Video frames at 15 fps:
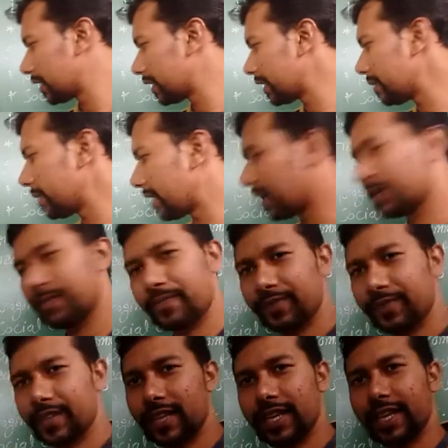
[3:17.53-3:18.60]
Email,
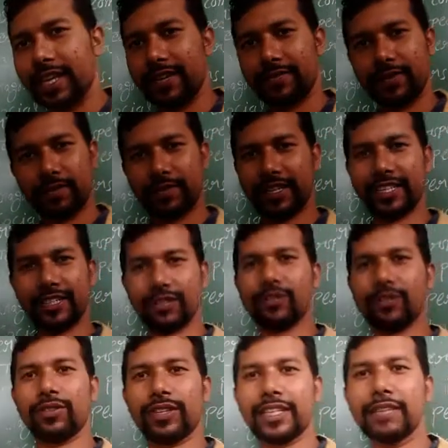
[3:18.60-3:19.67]
everybody
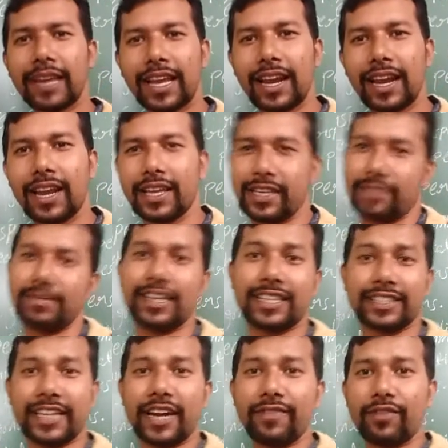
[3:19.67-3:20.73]
know email.
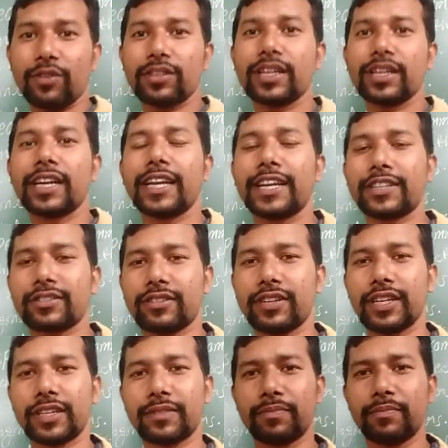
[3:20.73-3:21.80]
Email stands for the
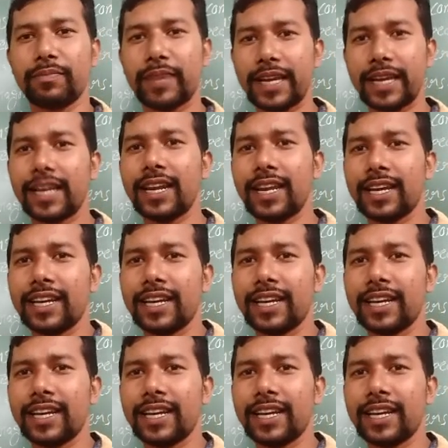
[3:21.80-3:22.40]
electronic mail.